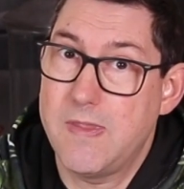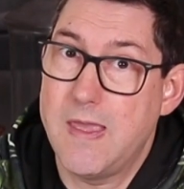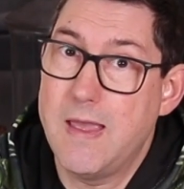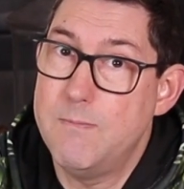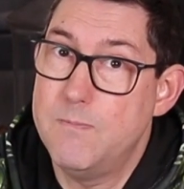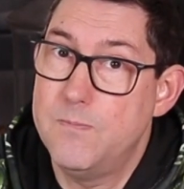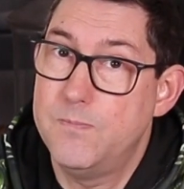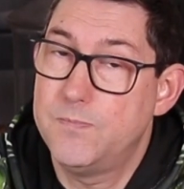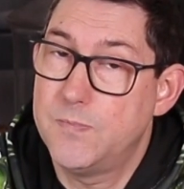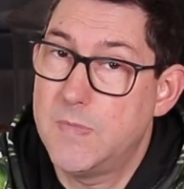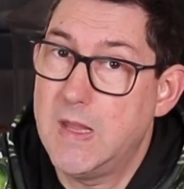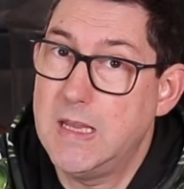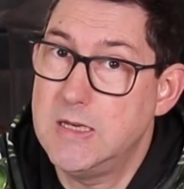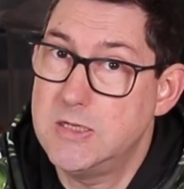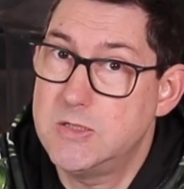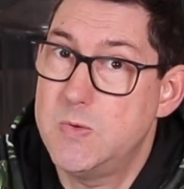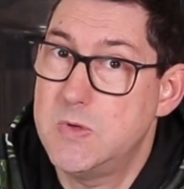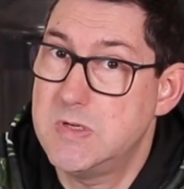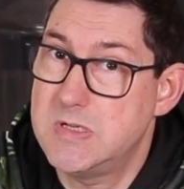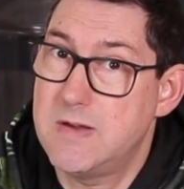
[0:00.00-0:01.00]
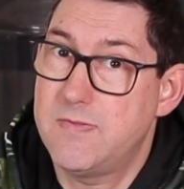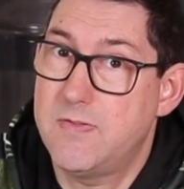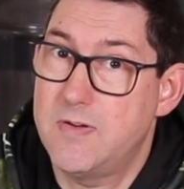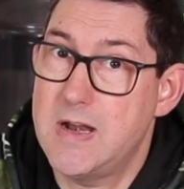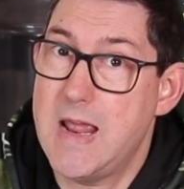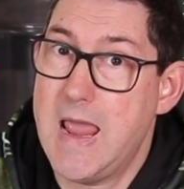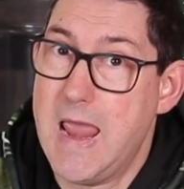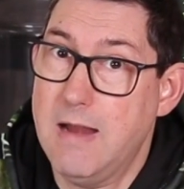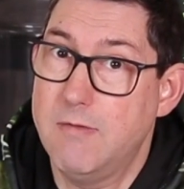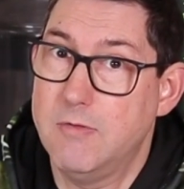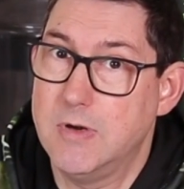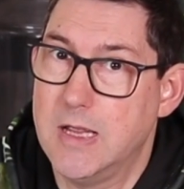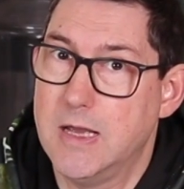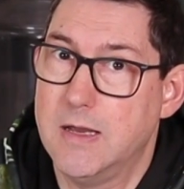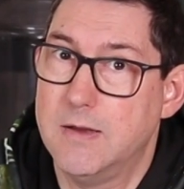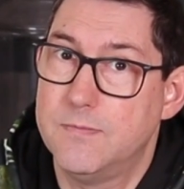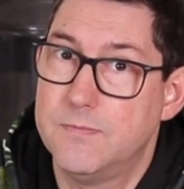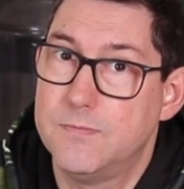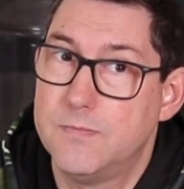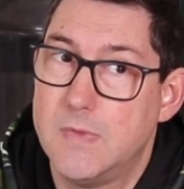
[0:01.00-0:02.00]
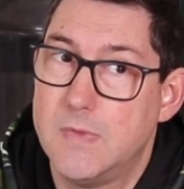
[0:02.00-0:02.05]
them into a different area.